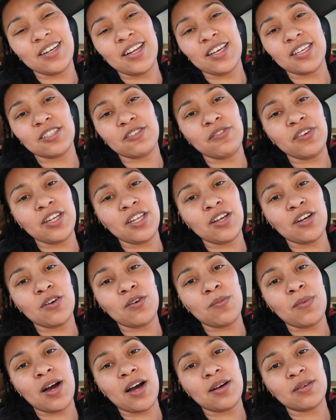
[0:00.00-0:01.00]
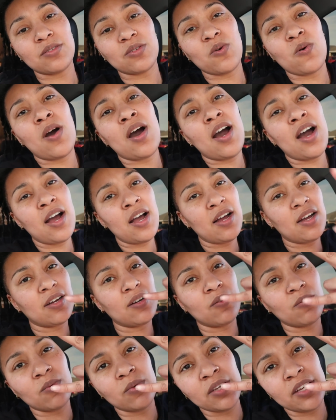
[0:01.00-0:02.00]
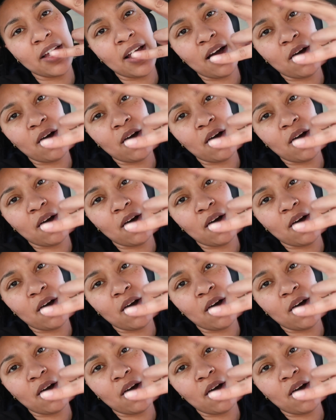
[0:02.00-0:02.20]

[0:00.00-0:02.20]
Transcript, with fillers: next video mob squad we